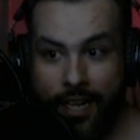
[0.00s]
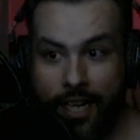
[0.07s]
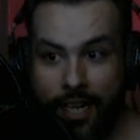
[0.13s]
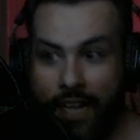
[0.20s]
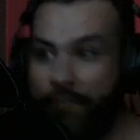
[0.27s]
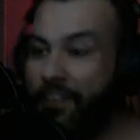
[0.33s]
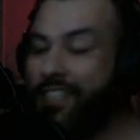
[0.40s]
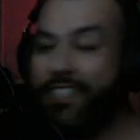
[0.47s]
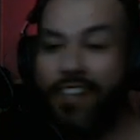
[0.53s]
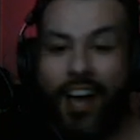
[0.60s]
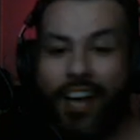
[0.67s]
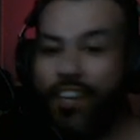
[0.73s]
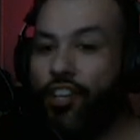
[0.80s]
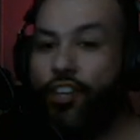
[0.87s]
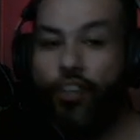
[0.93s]
if it's
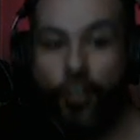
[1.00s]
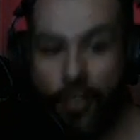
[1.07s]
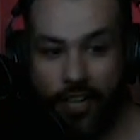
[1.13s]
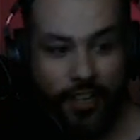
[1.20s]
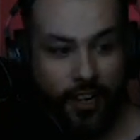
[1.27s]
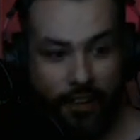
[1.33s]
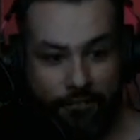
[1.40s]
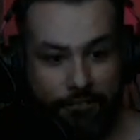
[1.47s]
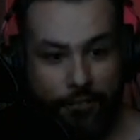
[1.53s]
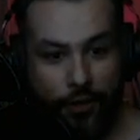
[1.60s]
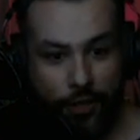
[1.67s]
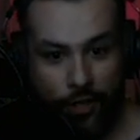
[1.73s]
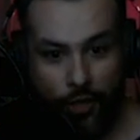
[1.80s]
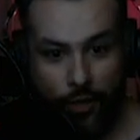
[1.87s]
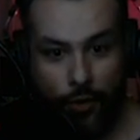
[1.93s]
not good enough for
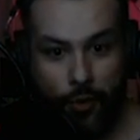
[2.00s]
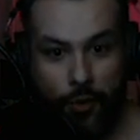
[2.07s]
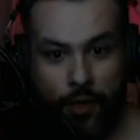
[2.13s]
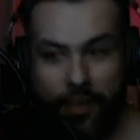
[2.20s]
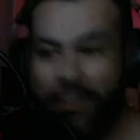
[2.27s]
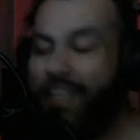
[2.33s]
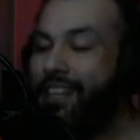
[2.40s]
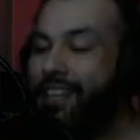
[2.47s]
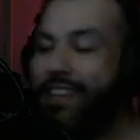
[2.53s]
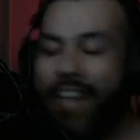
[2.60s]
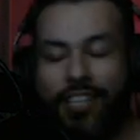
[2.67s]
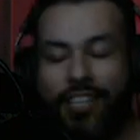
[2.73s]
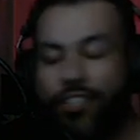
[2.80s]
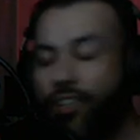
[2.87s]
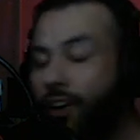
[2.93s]
you, then
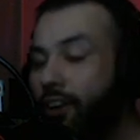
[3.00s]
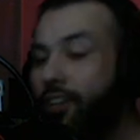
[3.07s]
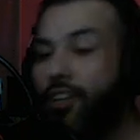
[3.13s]
that's on